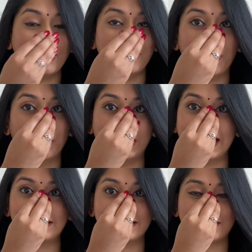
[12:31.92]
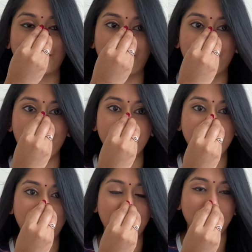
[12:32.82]
Yo, that's
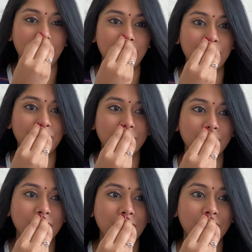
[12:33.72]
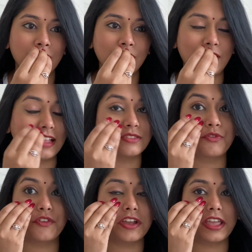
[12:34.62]
freaky. That's
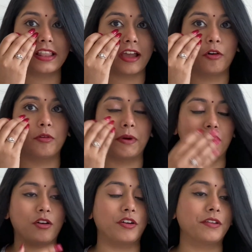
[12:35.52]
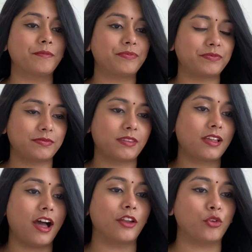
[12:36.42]
freaky. That, oh my God.
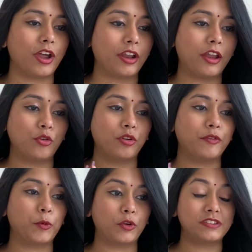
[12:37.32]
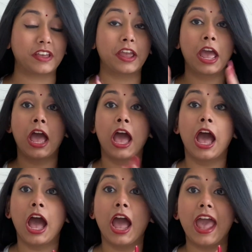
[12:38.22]
I don't even want to say.
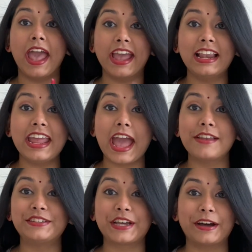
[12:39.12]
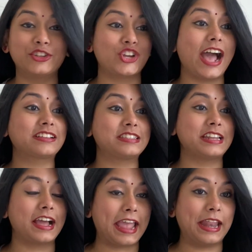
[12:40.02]
Hayley and Jackson
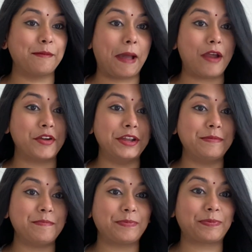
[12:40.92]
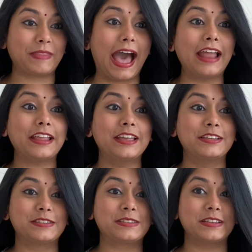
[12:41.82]
are getting married. That
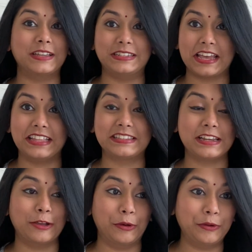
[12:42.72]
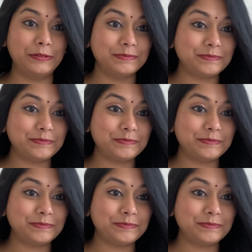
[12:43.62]
is intensely good.